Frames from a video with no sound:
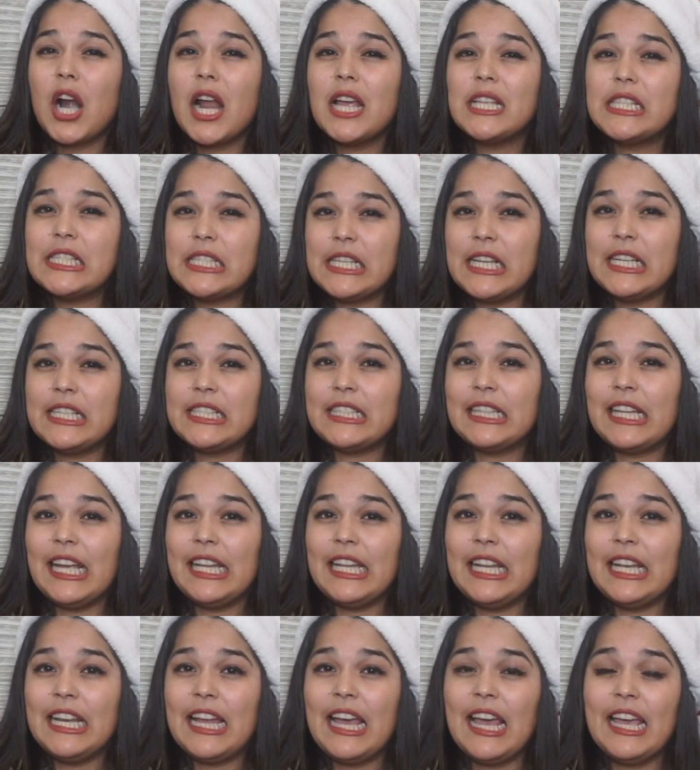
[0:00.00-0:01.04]

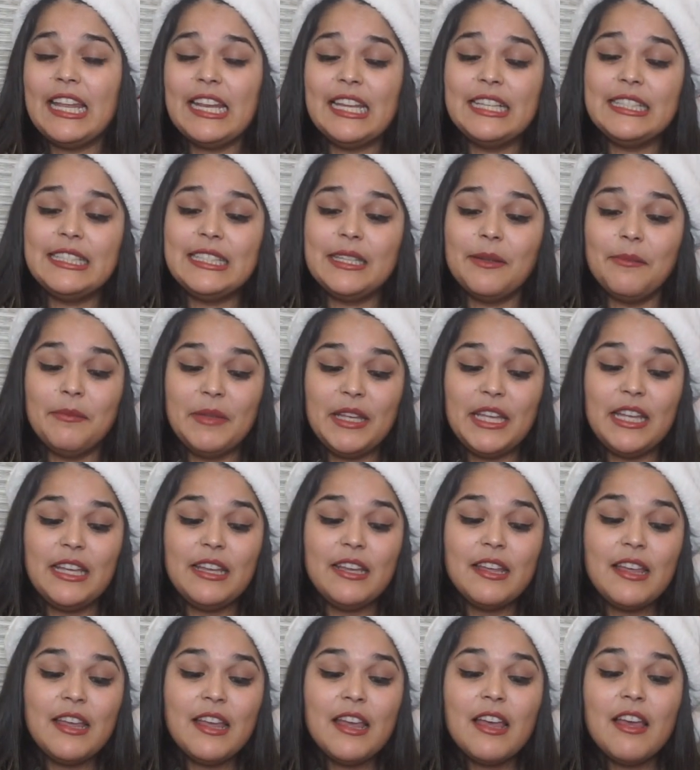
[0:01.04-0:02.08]
$6.99, and to
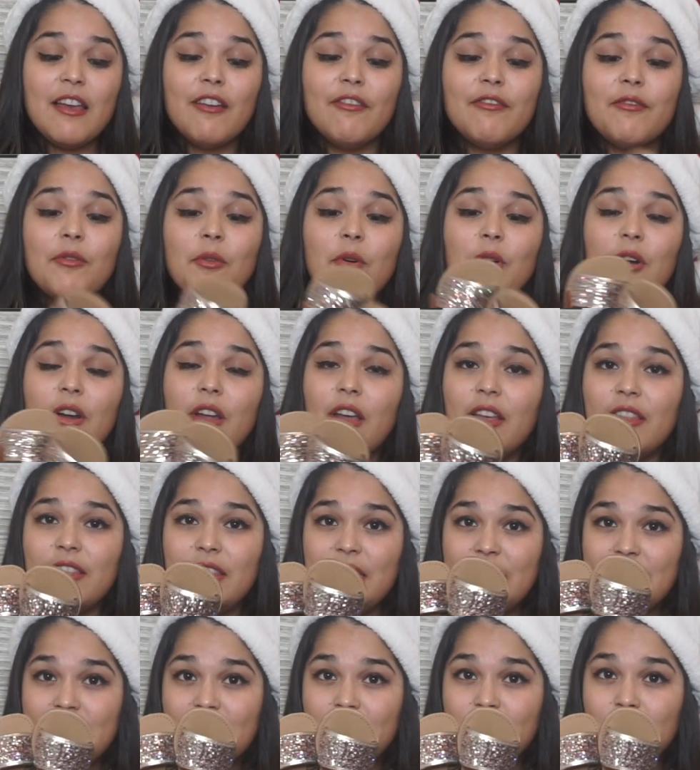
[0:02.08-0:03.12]
me, for
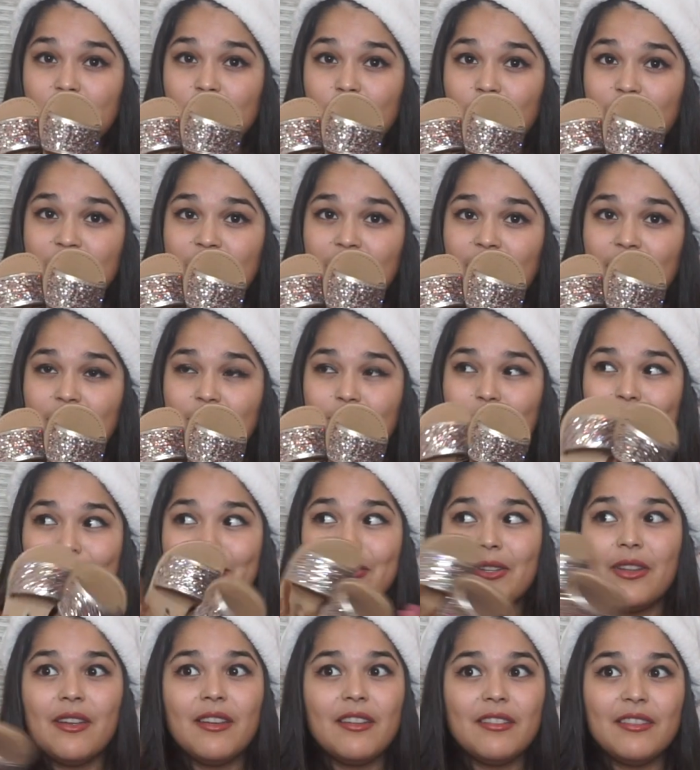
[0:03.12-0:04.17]
these cute
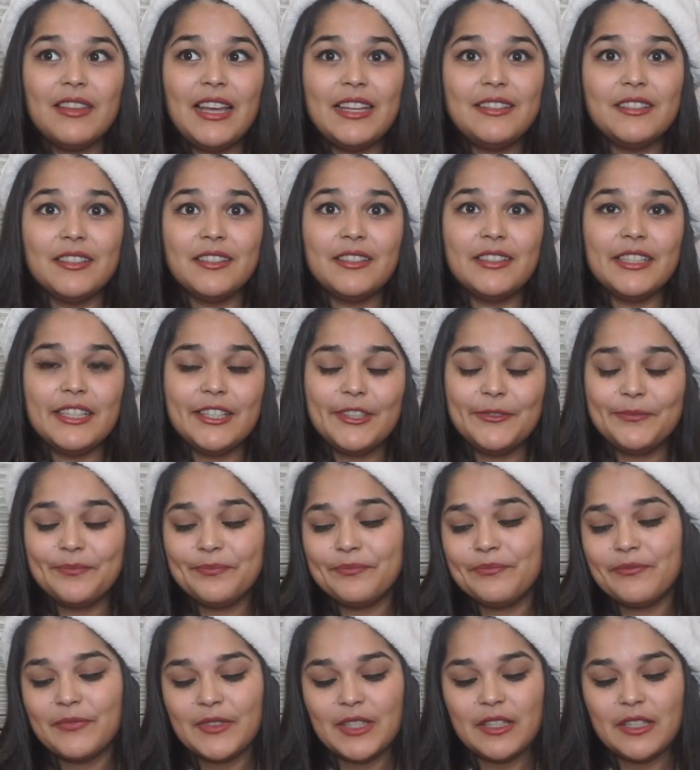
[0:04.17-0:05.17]
sandals, that's a steal.